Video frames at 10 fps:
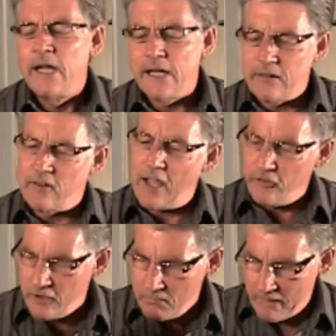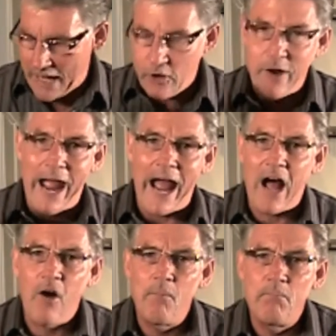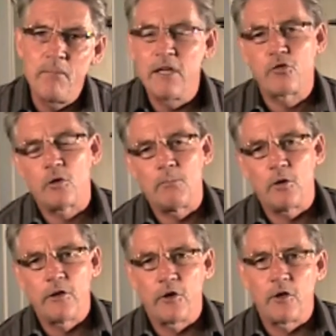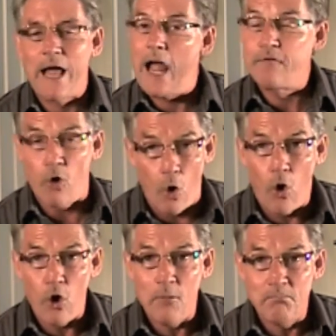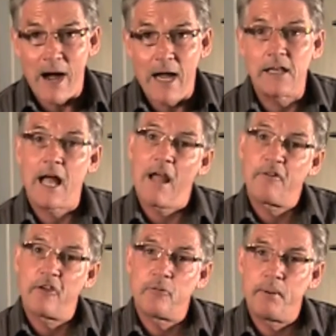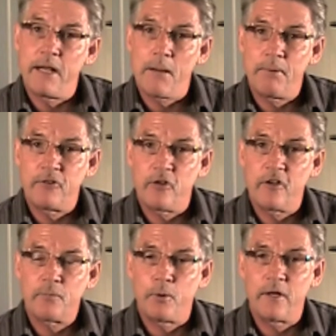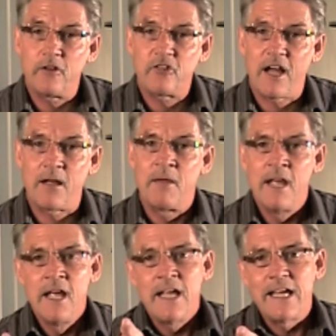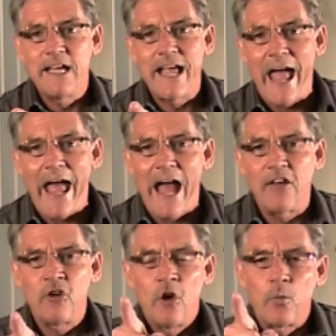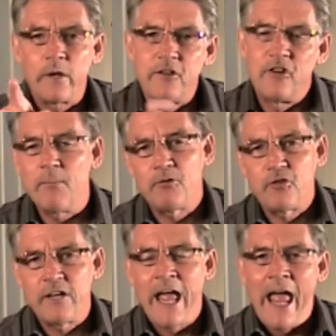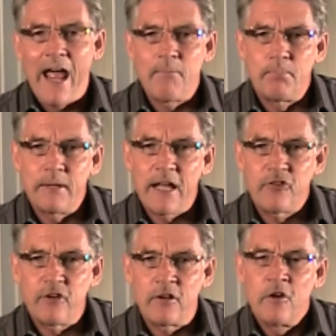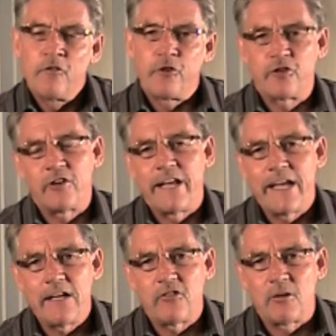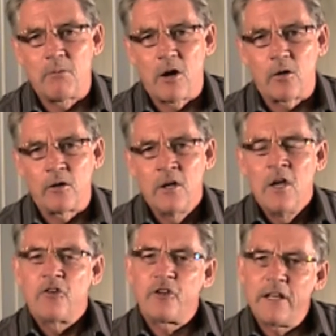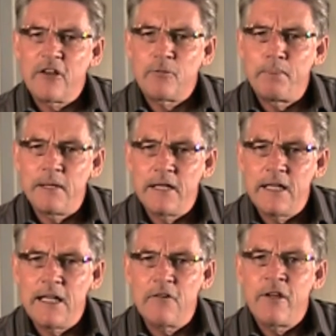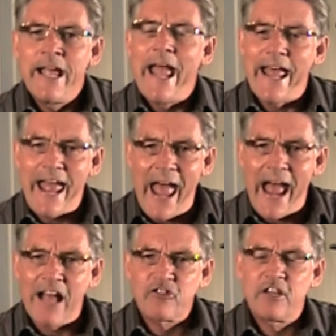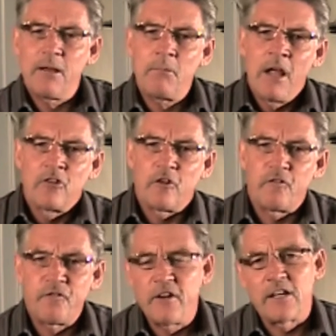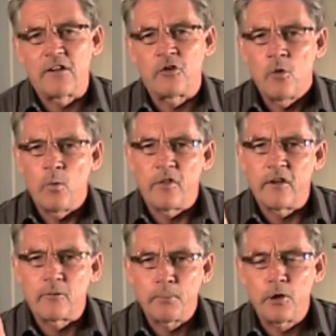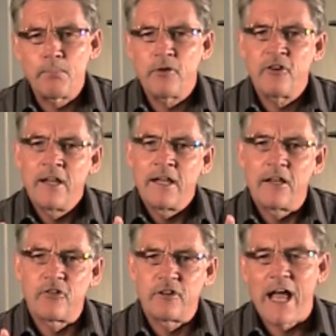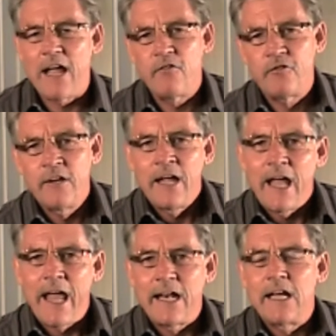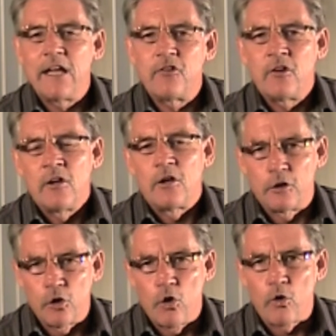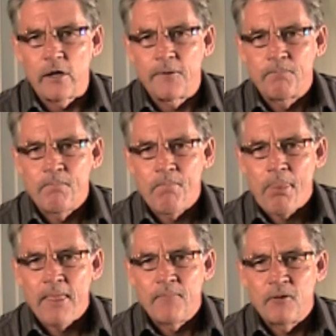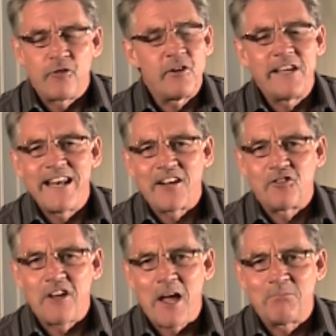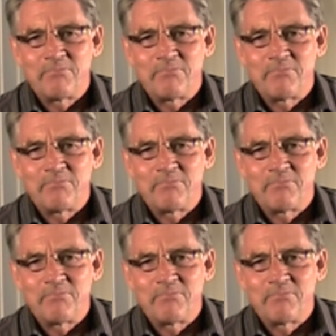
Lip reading: It doesn't matter how miserable your life or my life has been up until this point in time. He has redemption and blessing for today and tomorrow. So let's believe and ask Him to fill us with His purpose, His life, and His glory. See you next time.